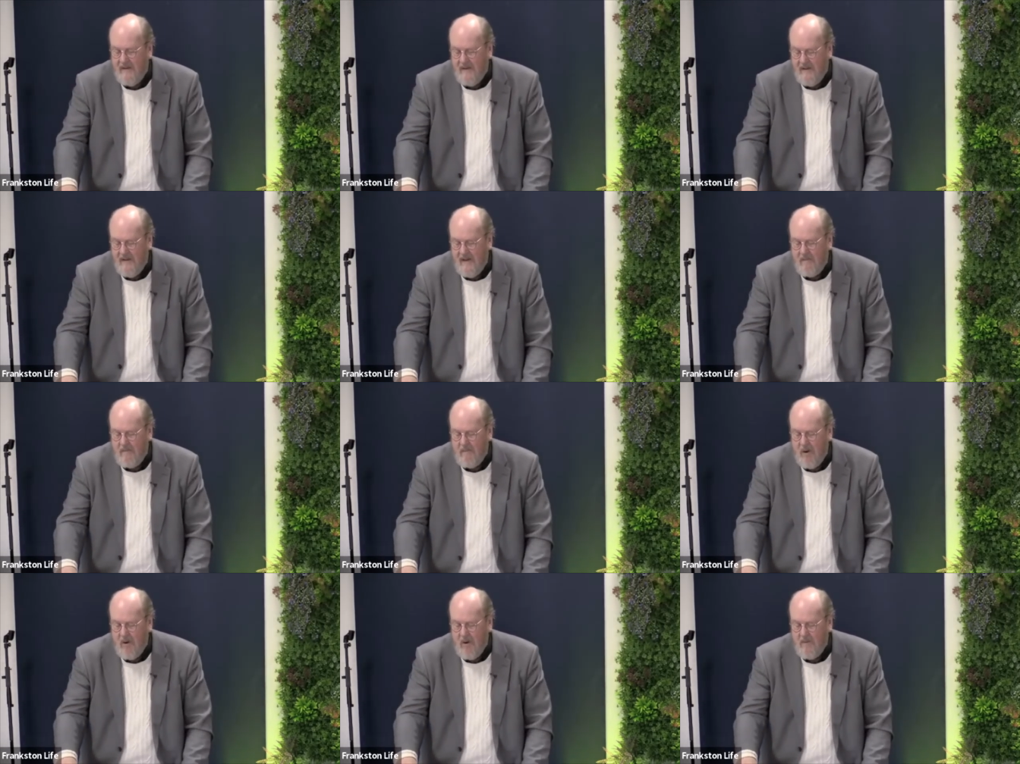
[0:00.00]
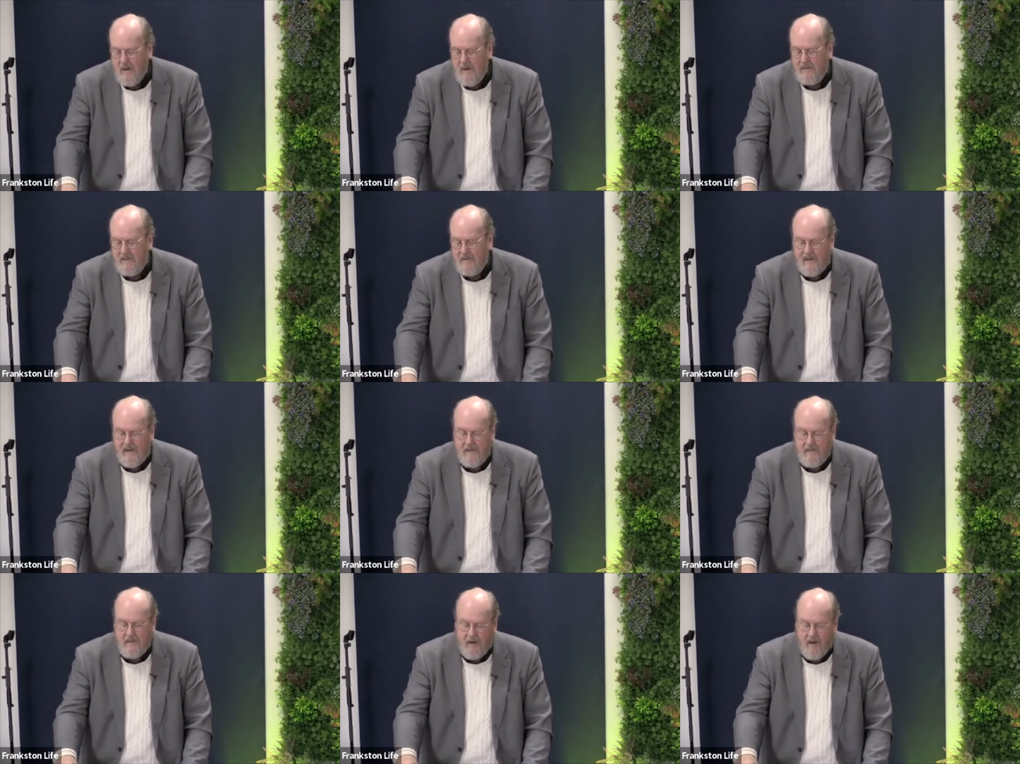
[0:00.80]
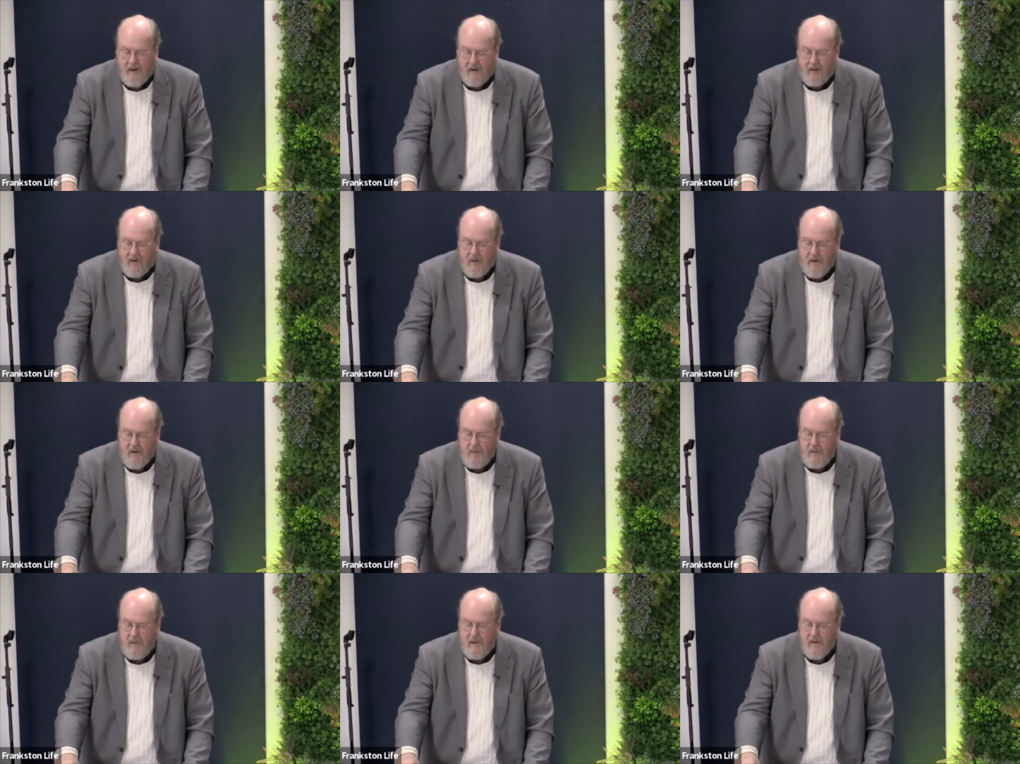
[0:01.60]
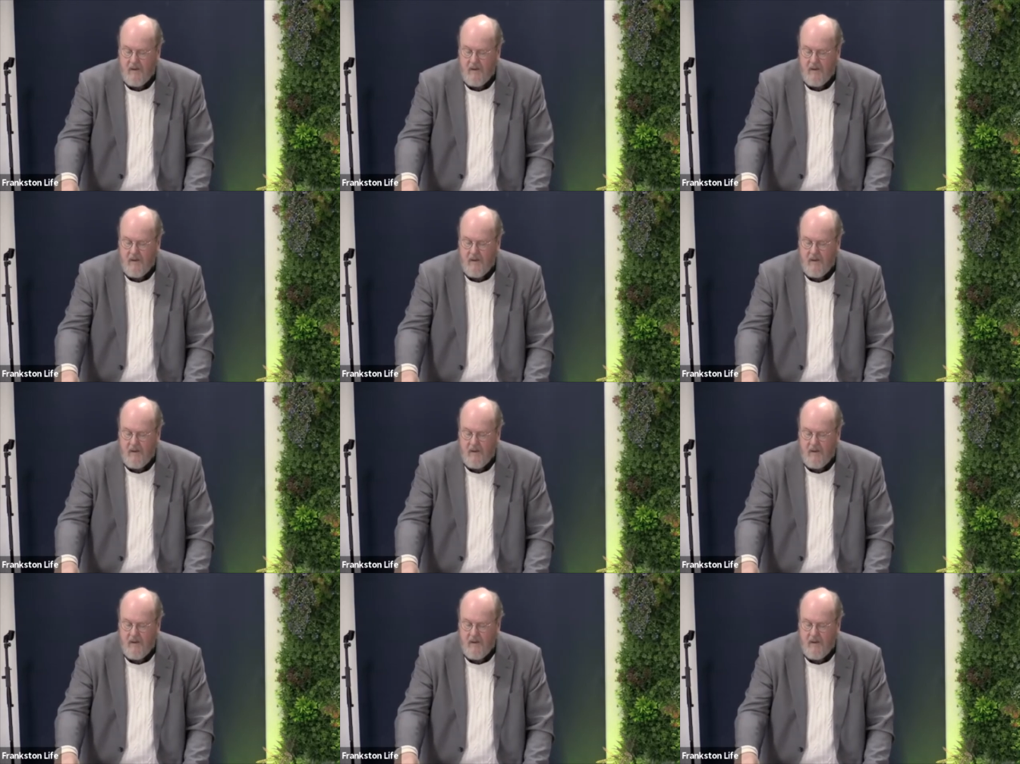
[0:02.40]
in that moment. And it seems kind of creepy,